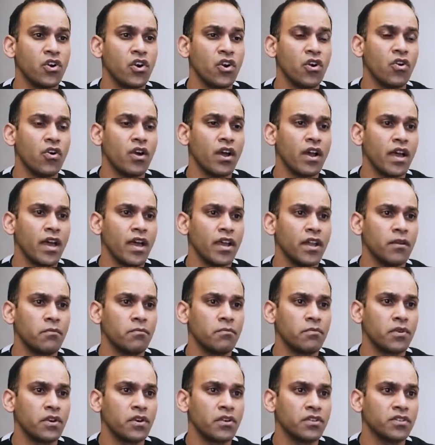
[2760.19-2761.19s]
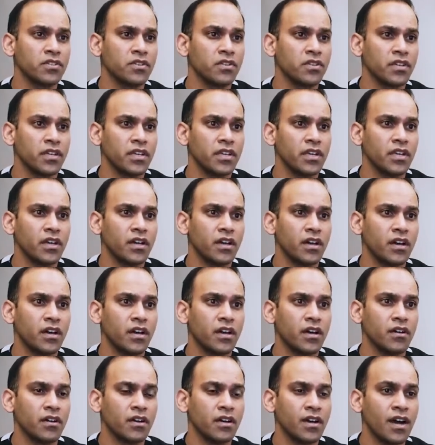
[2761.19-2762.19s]
know, and I'm personally
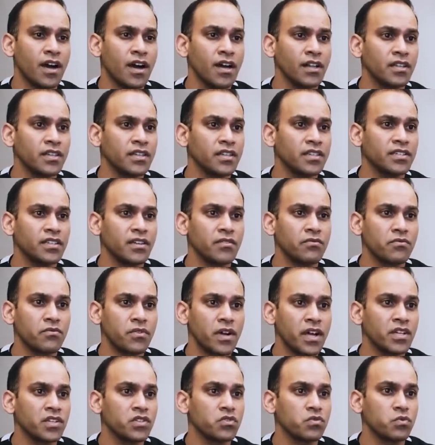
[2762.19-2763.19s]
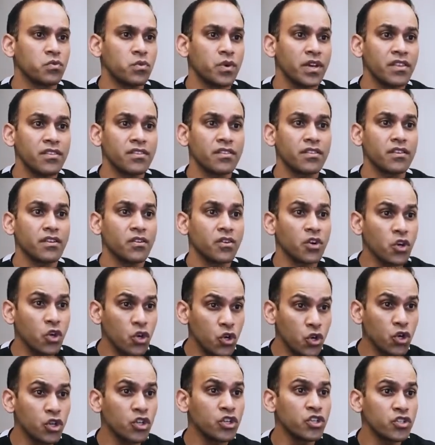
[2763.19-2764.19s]
colleagues and friends with
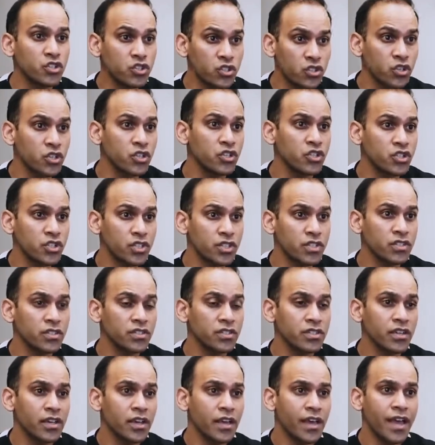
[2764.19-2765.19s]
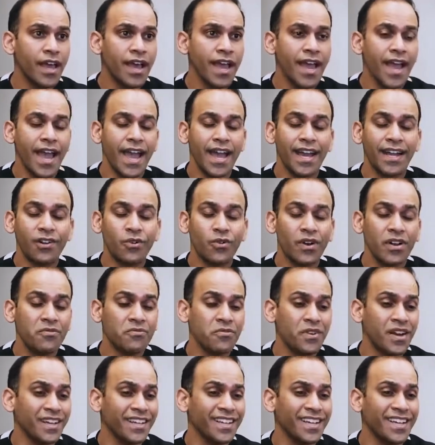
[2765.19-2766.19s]
good surgeons. Yeah. And quite
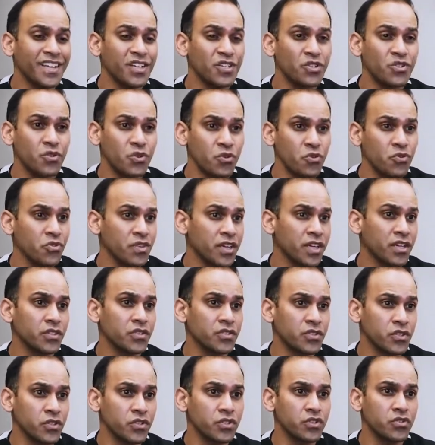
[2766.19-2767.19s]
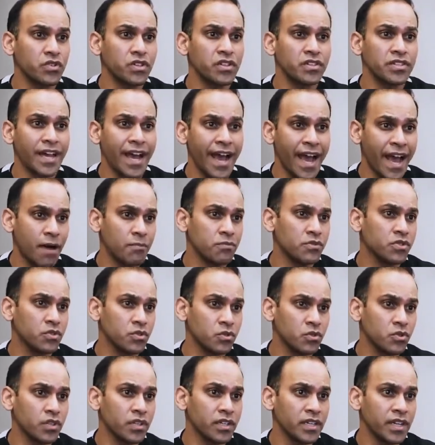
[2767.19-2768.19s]
frankly, I do think surgery is
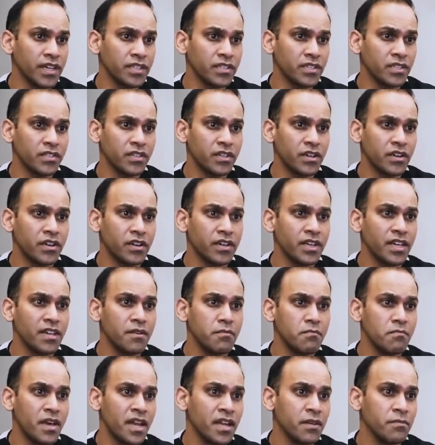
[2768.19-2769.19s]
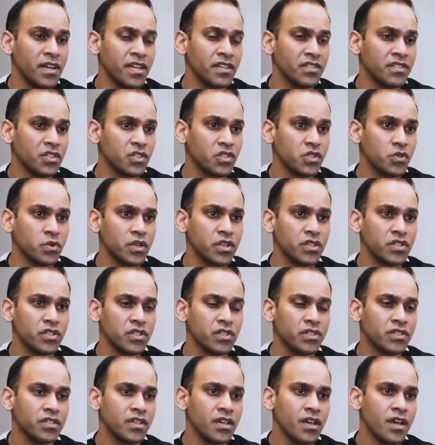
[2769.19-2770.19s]
absolutely necessary in many
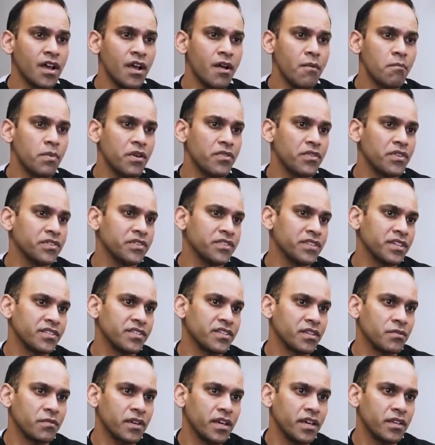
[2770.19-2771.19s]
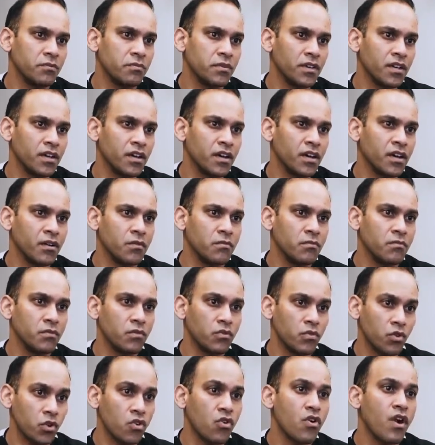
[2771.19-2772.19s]
situations, but the system has become
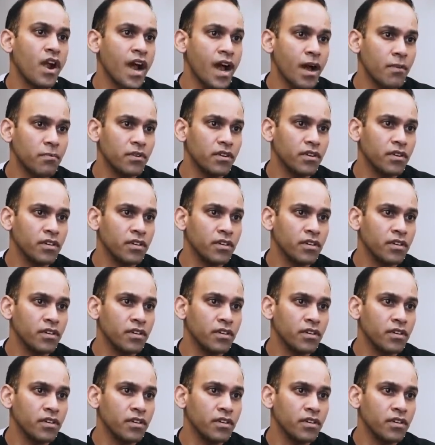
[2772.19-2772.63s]
crap,